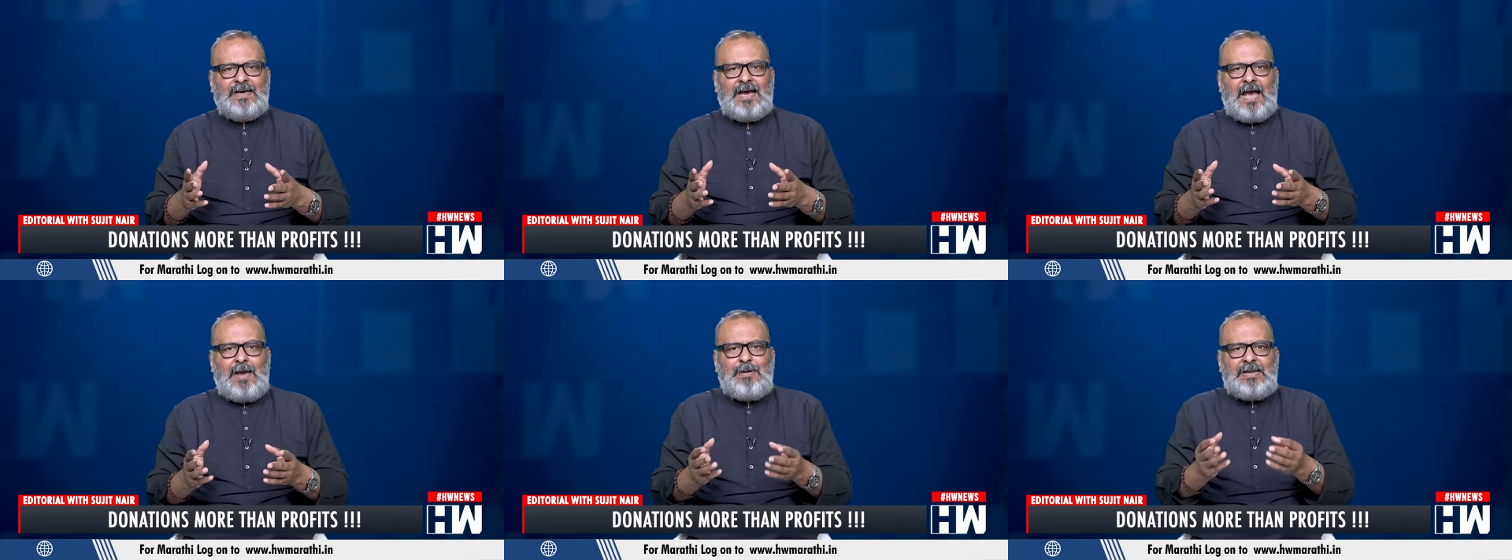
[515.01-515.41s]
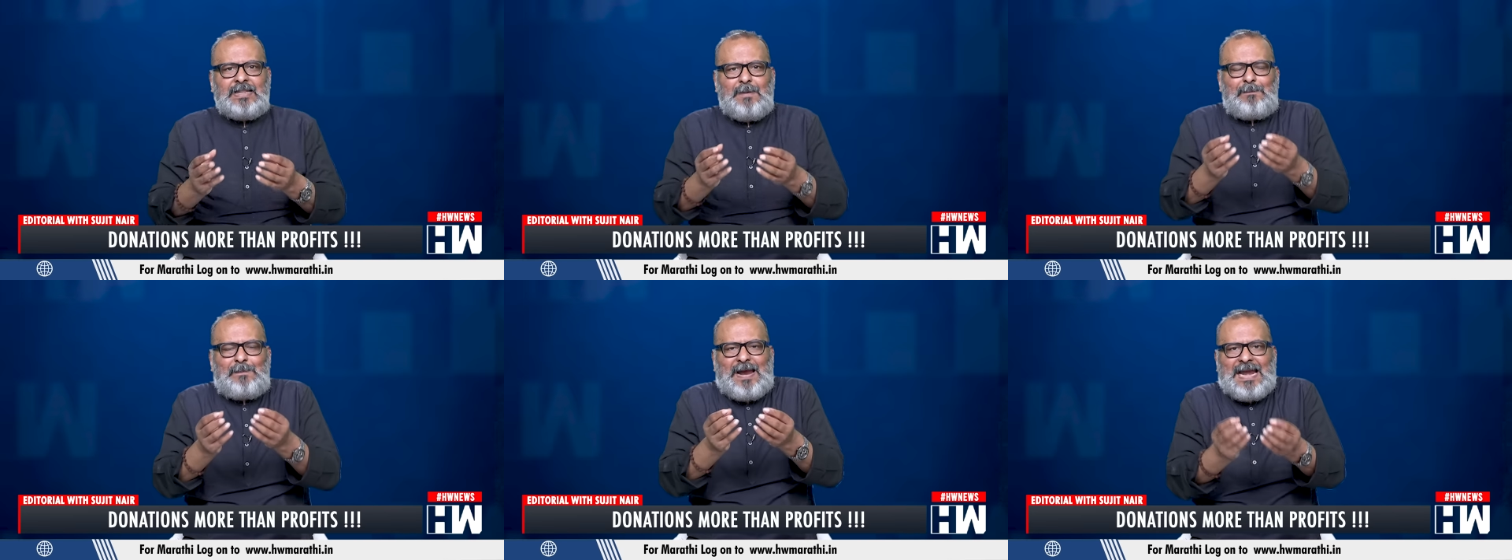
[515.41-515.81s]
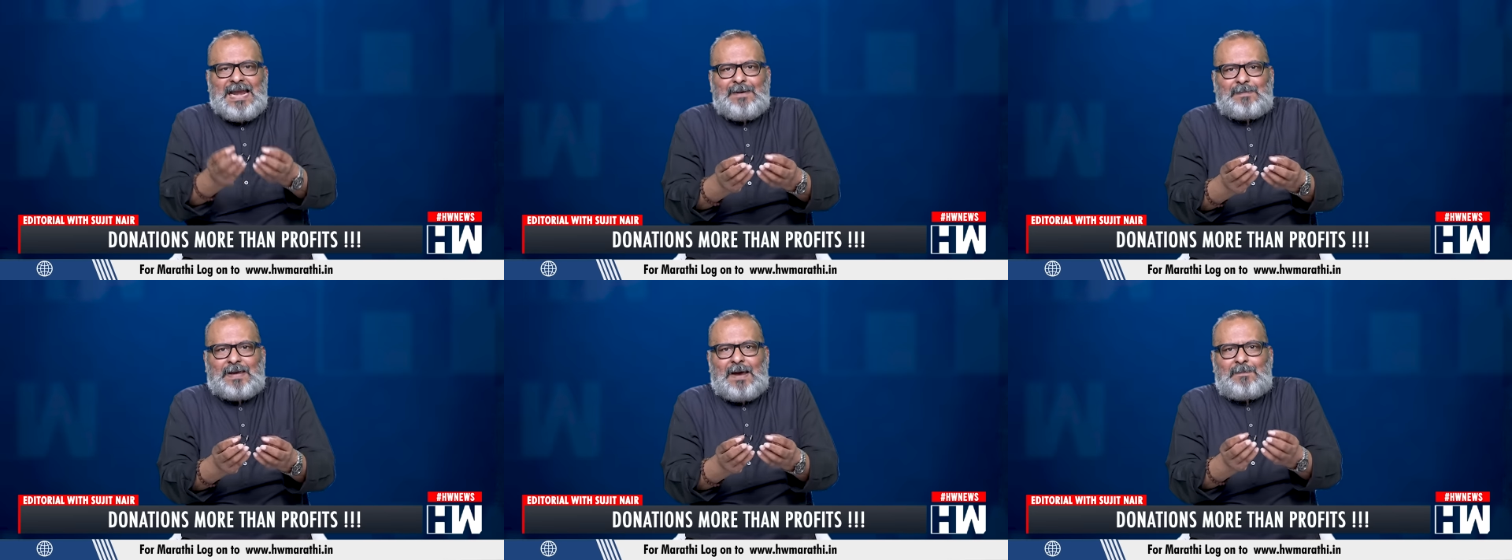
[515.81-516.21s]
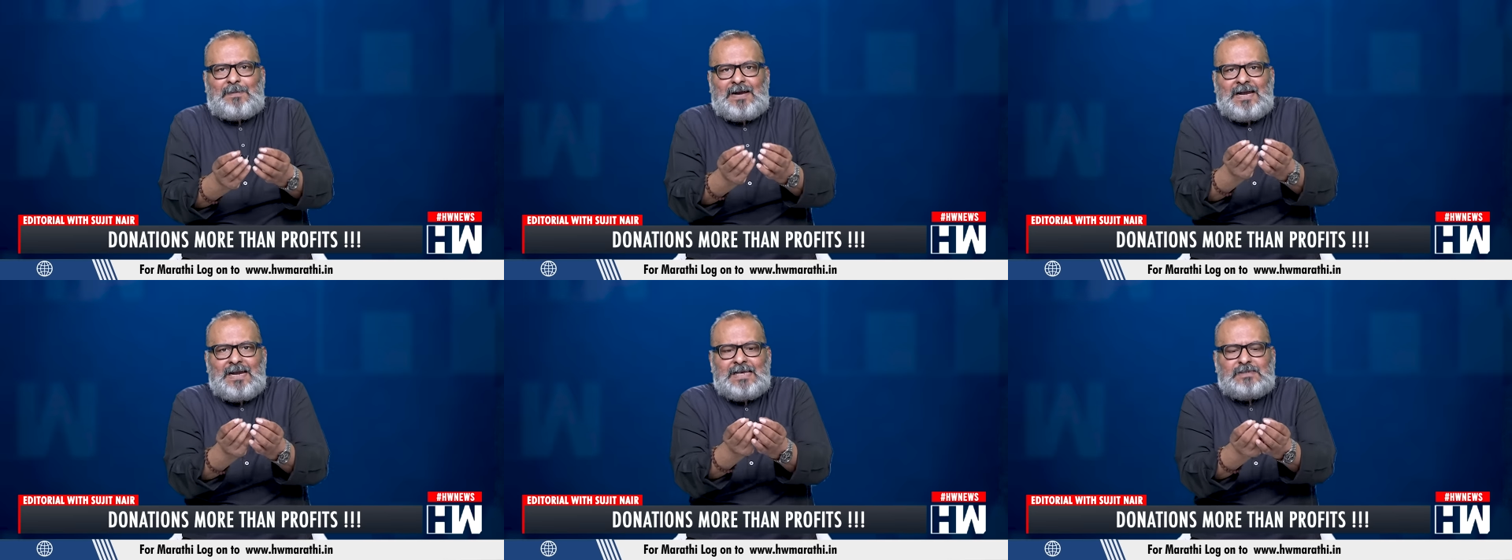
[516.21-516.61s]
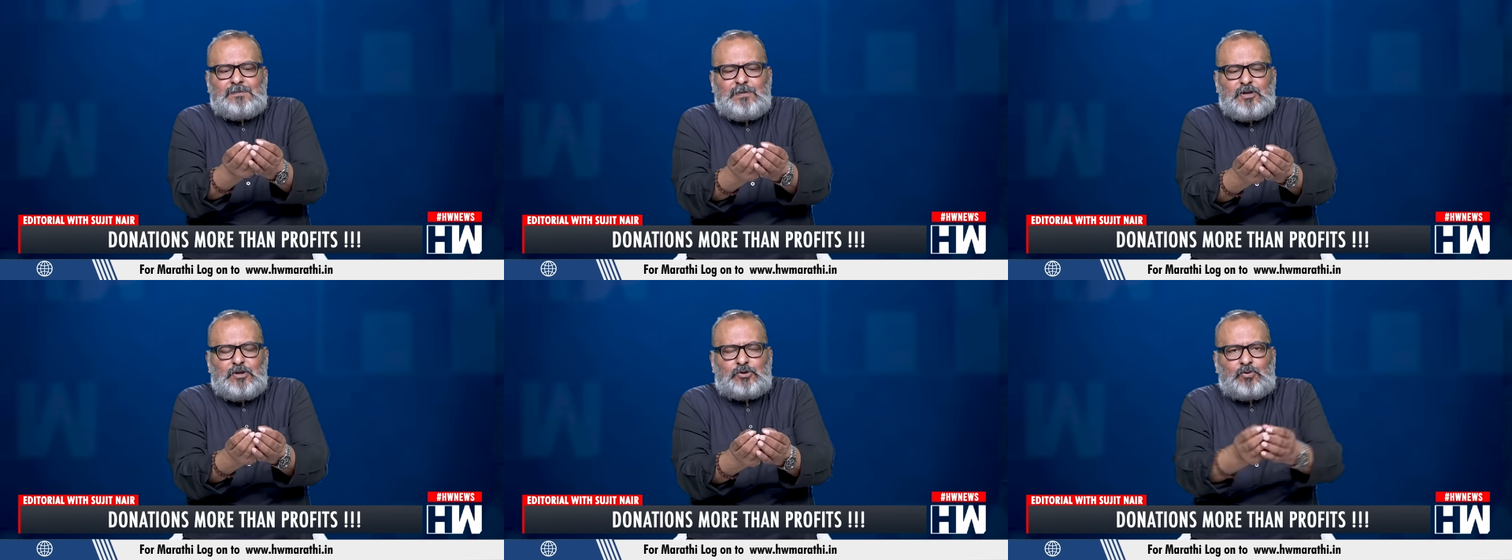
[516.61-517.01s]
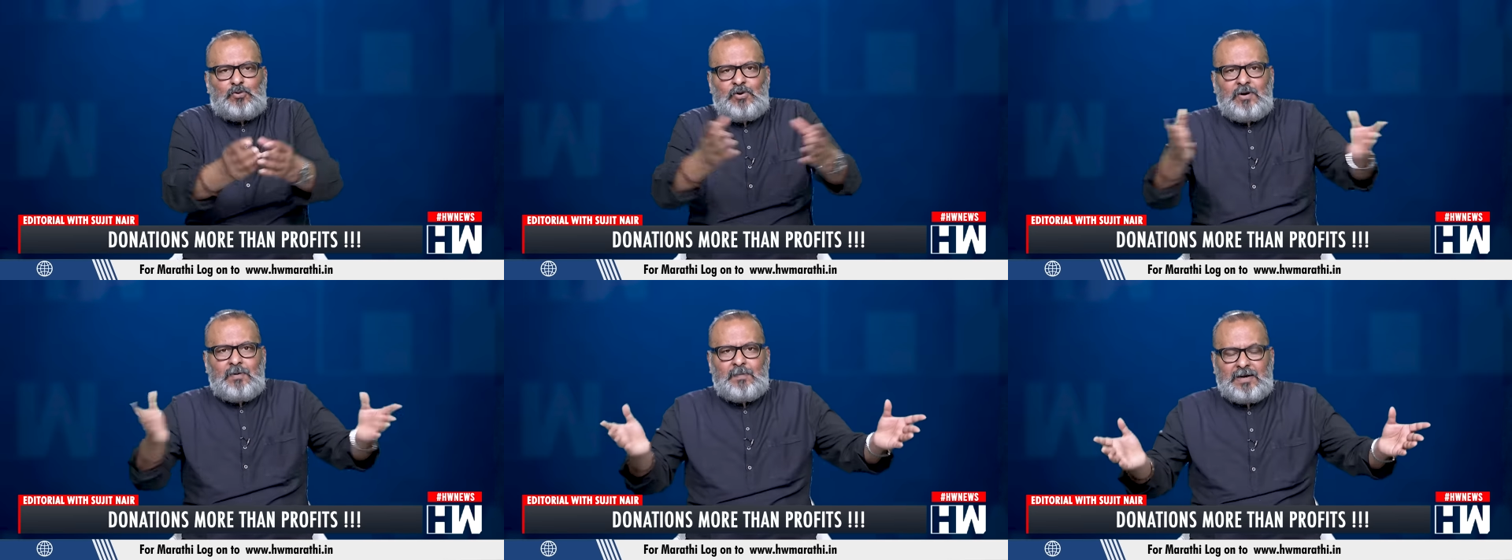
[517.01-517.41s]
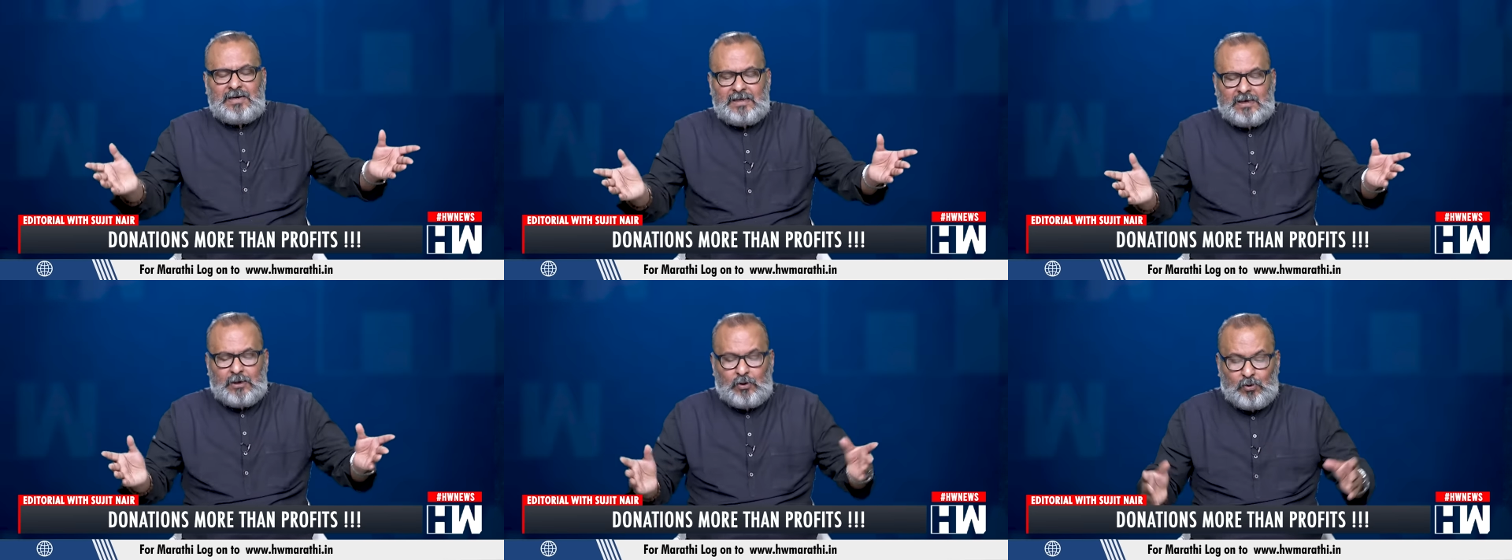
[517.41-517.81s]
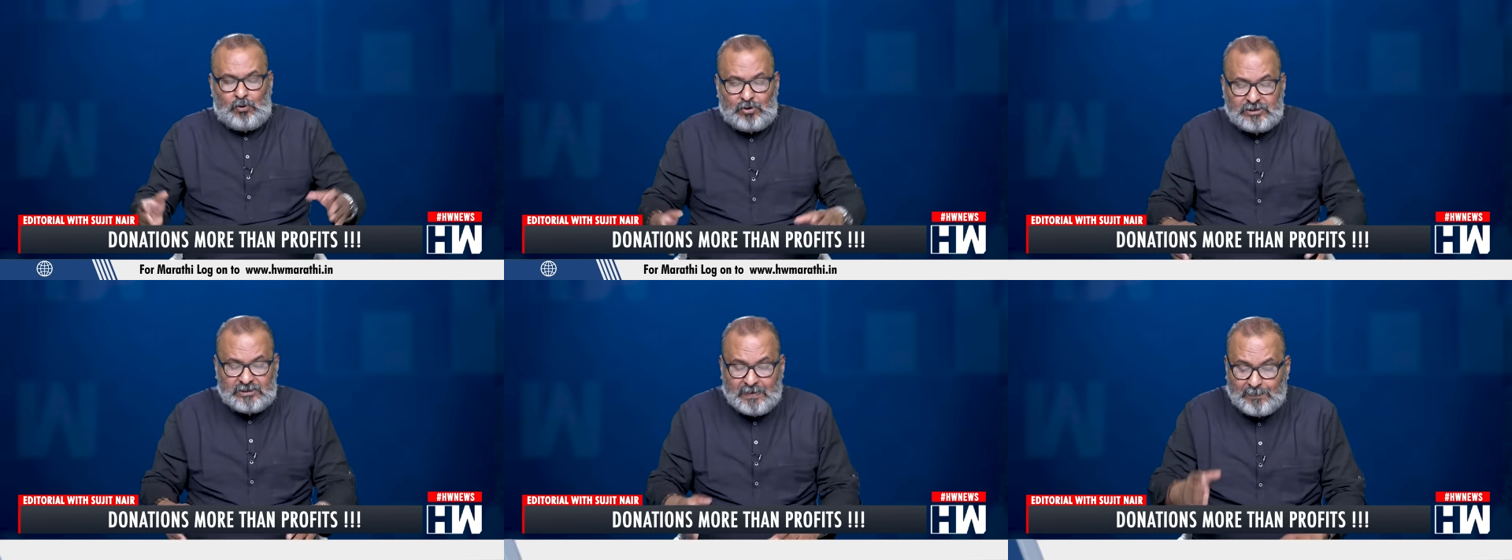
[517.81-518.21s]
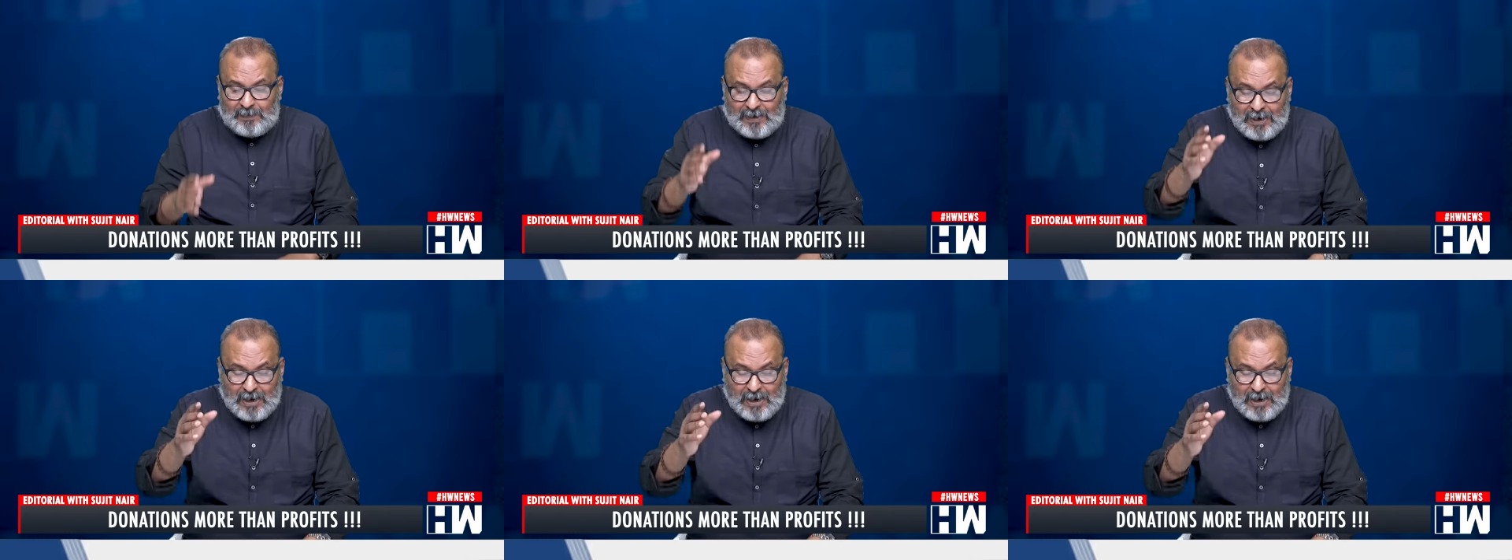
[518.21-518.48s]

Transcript: I mean, the paid up capital is minuscule, but the loans they pay.